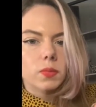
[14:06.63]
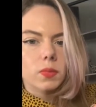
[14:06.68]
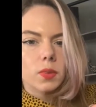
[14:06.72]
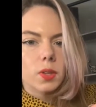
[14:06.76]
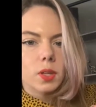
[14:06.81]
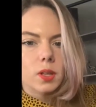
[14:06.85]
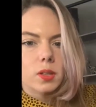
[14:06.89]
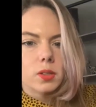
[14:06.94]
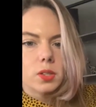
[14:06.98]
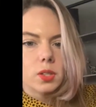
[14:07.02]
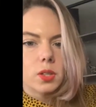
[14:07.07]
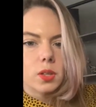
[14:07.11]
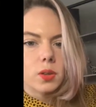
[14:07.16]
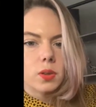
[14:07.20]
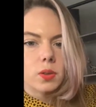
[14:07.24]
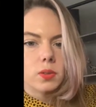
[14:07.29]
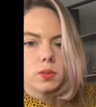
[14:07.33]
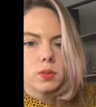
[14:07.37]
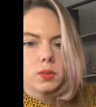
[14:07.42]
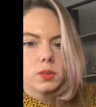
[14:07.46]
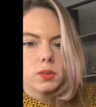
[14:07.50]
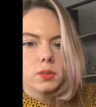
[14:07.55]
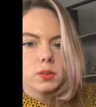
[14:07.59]
So
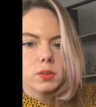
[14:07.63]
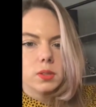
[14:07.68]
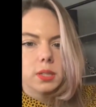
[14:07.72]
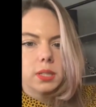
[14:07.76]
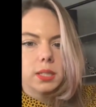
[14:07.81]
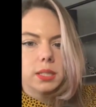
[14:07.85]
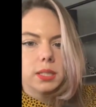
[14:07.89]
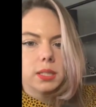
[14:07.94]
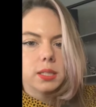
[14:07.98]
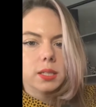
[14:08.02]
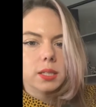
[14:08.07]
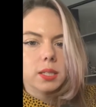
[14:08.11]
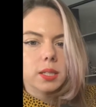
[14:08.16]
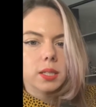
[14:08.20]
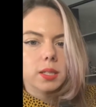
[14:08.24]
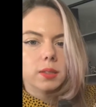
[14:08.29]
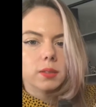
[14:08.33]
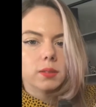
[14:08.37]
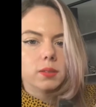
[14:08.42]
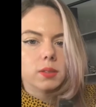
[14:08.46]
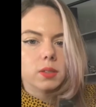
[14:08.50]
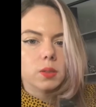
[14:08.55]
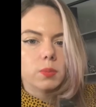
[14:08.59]
it's easy,
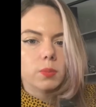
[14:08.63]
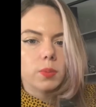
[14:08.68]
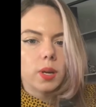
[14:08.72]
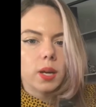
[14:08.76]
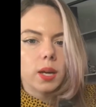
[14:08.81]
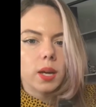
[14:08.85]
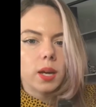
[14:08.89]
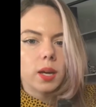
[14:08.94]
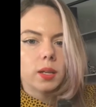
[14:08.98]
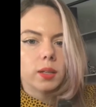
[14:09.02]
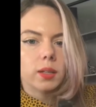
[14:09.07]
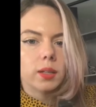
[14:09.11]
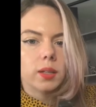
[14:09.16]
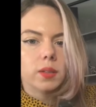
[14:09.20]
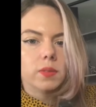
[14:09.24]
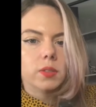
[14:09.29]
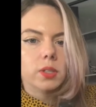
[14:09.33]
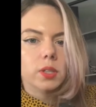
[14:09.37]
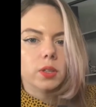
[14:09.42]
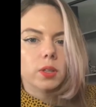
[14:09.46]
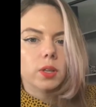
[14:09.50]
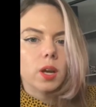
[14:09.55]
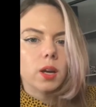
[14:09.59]
spray on, gives
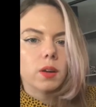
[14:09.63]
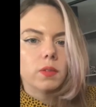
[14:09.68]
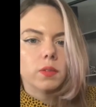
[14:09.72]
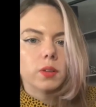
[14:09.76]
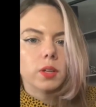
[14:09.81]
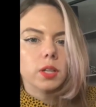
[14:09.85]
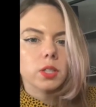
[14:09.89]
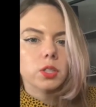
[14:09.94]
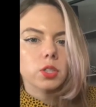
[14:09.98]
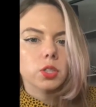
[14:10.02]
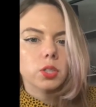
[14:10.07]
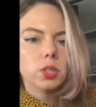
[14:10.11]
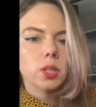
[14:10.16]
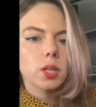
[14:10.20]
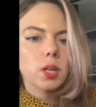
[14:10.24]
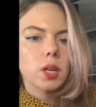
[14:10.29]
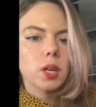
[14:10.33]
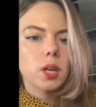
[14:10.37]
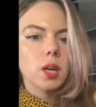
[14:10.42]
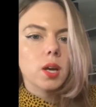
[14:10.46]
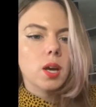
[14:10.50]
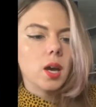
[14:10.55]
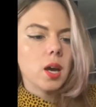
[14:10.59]
good coverage.
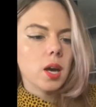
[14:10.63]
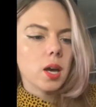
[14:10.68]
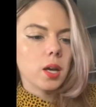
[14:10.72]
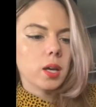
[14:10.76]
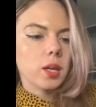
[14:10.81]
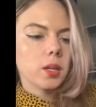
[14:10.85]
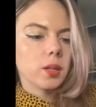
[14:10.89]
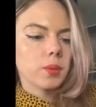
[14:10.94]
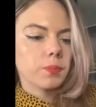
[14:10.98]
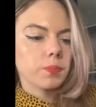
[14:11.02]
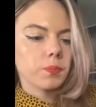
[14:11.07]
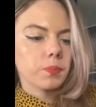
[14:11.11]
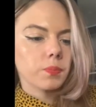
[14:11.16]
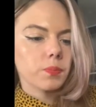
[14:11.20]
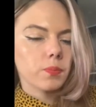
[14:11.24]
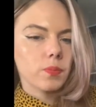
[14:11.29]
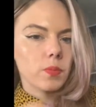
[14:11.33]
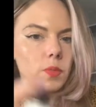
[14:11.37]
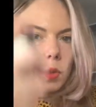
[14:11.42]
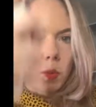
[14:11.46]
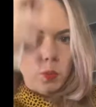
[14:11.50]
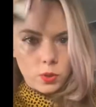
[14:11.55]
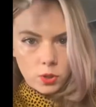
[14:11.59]
When
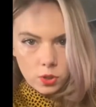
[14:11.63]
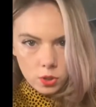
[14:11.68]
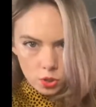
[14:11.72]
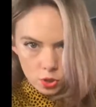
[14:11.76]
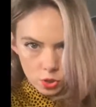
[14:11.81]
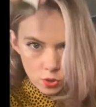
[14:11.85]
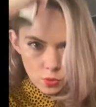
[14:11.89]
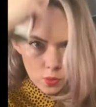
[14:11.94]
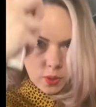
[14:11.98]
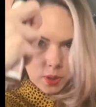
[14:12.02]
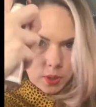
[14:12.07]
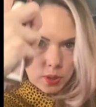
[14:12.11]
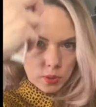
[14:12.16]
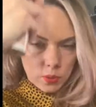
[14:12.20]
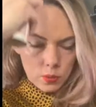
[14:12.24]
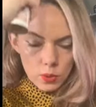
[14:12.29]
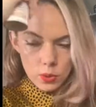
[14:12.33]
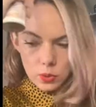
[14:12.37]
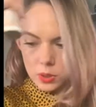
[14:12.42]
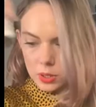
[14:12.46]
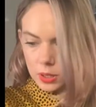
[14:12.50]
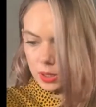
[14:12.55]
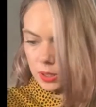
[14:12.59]
you're just going your
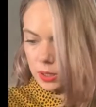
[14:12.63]
roots, it's